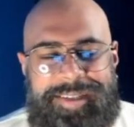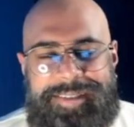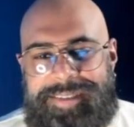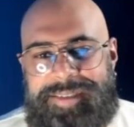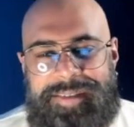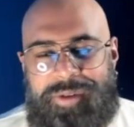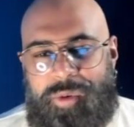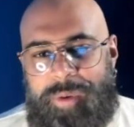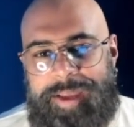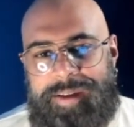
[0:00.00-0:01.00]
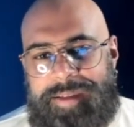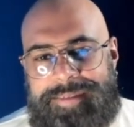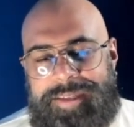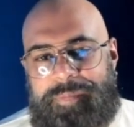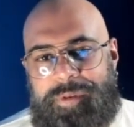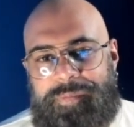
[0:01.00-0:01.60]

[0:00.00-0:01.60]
Just quick, simple